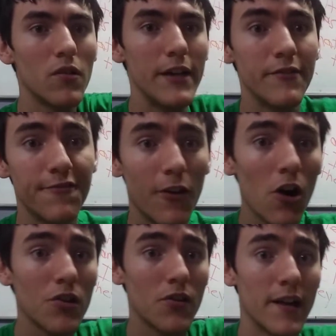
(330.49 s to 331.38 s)
even
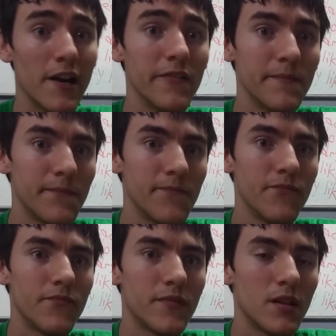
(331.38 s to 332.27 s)
farther out,
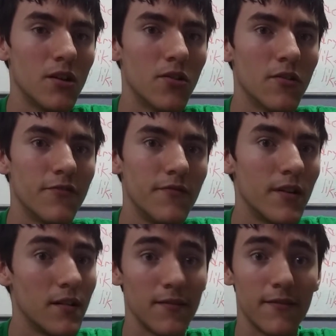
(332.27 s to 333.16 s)
go
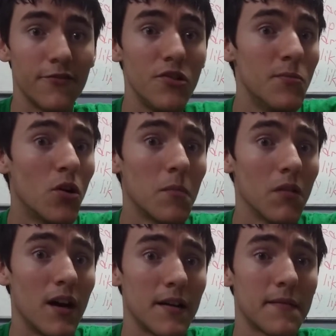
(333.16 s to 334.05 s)
a few more
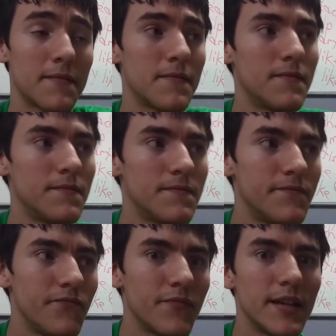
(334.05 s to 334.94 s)
blocks,
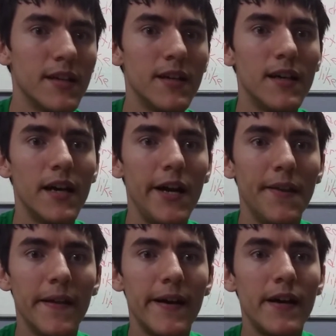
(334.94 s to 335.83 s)
and
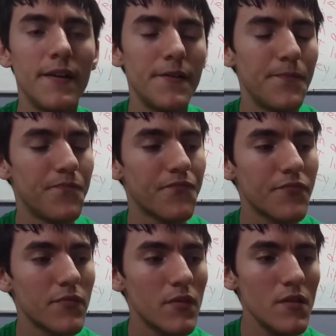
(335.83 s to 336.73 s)
then
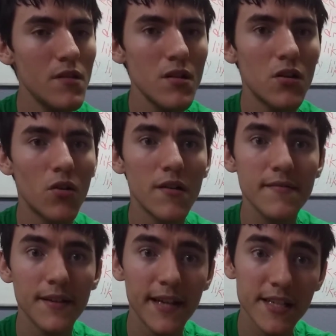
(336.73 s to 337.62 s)
cross
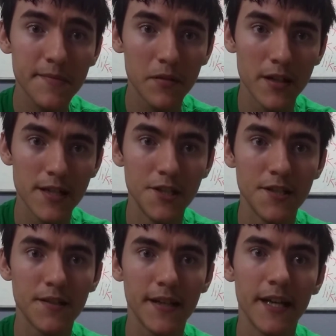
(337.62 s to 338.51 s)
the next bridge
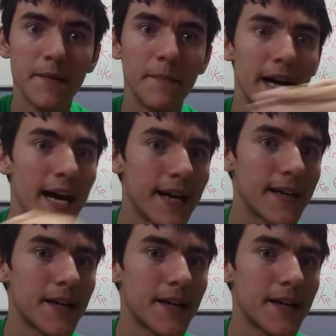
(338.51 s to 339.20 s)
to get back.